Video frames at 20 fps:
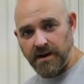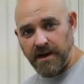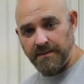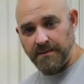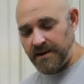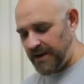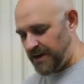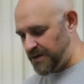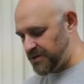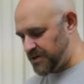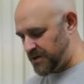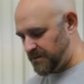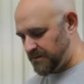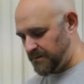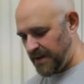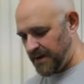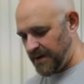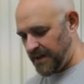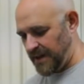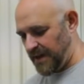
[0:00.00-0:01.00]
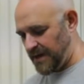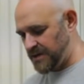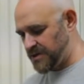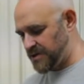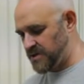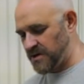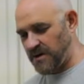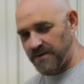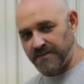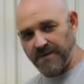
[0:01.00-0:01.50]
combination
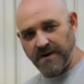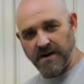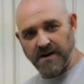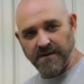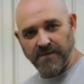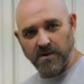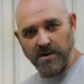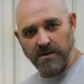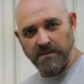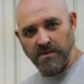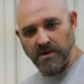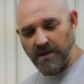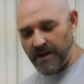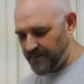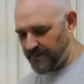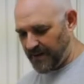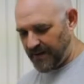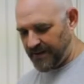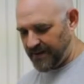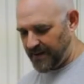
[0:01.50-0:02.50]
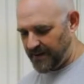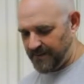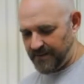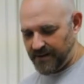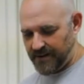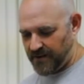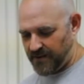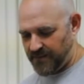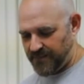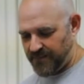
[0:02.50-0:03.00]
medications are very affordable, like I think, I
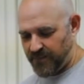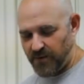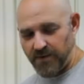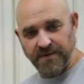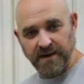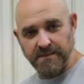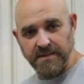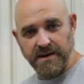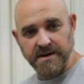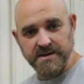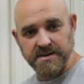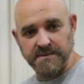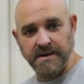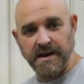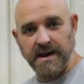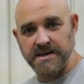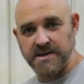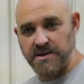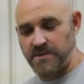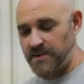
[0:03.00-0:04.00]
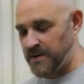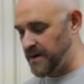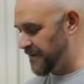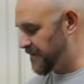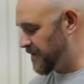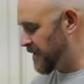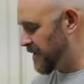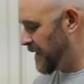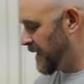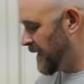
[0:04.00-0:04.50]
don't know, $4 or $5 a box or
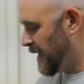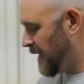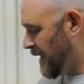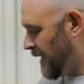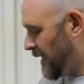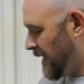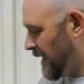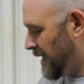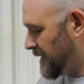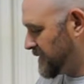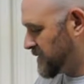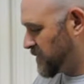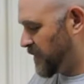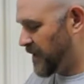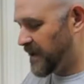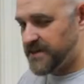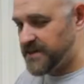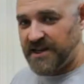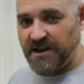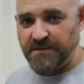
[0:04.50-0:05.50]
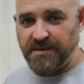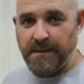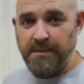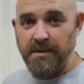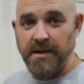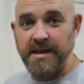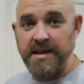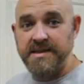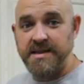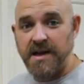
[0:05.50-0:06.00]
whatever. So we can save
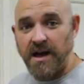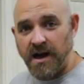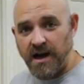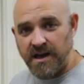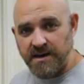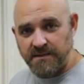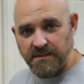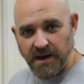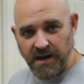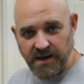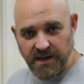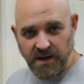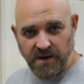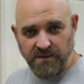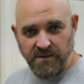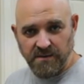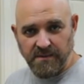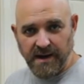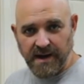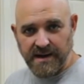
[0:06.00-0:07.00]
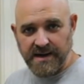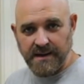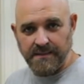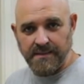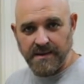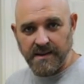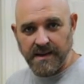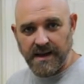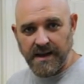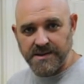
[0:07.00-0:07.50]
people a ton of money over buying
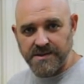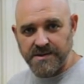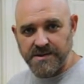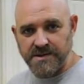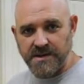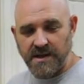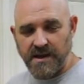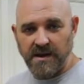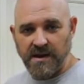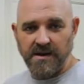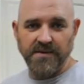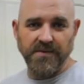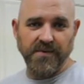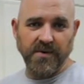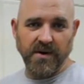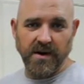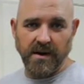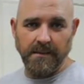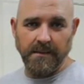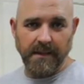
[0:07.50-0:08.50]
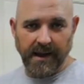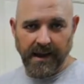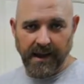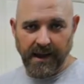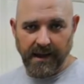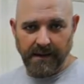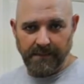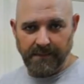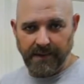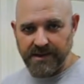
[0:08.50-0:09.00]
nebulizers from
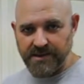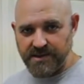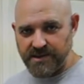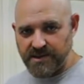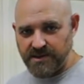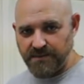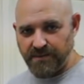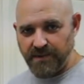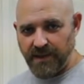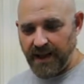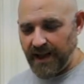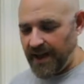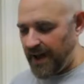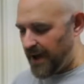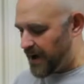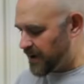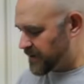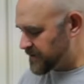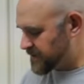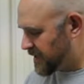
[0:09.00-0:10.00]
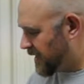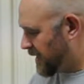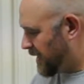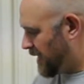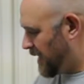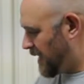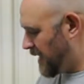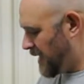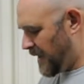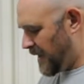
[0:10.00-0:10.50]
a patient supply house.
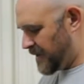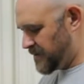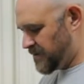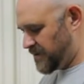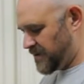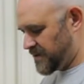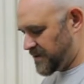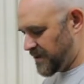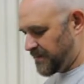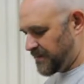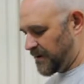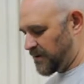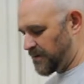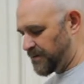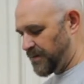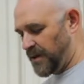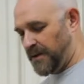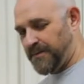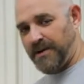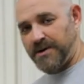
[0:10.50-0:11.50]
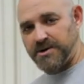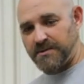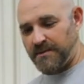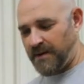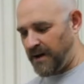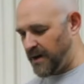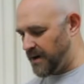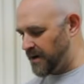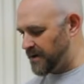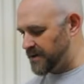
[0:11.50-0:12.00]
I do the same thing with blood pressure
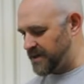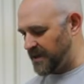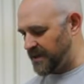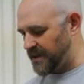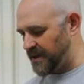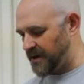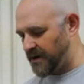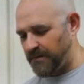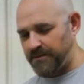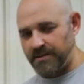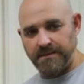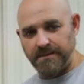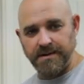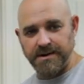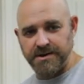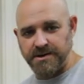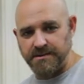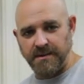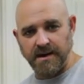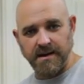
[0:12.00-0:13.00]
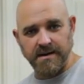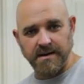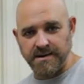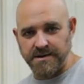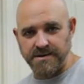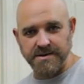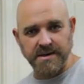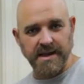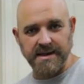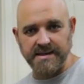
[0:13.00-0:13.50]
monitors. I think our blood pressure
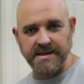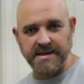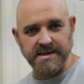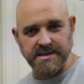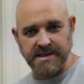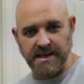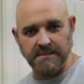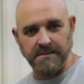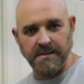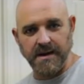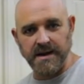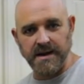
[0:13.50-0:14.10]
monitors are like $16.